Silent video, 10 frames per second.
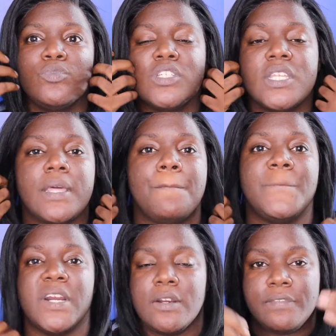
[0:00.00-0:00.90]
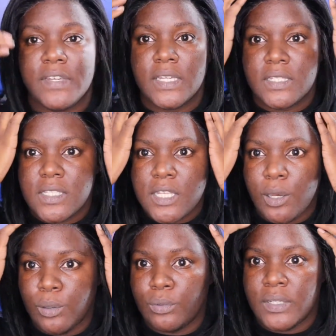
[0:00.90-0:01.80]
to the perfect
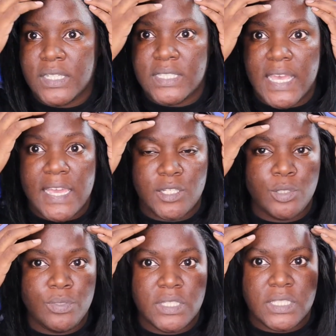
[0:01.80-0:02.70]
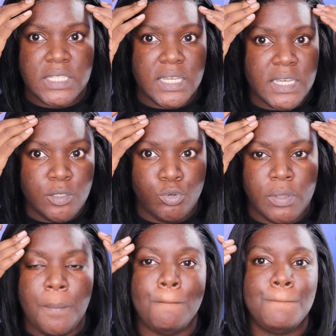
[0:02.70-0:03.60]
tone because, as you can see, you
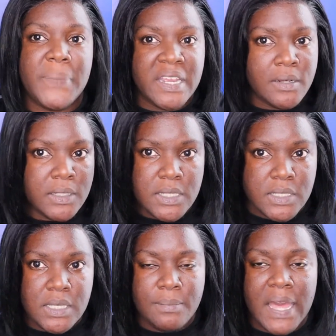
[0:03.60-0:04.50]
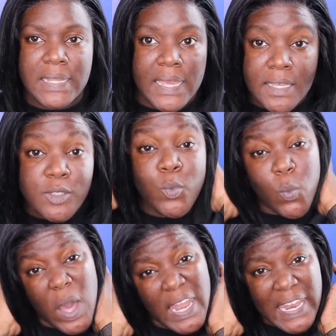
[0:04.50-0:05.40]
can barely see my lace.
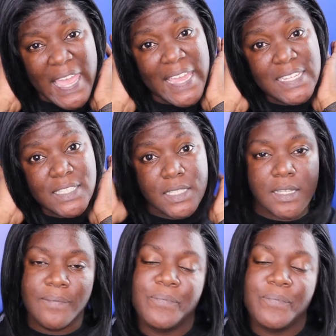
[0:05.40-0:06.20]
What lace?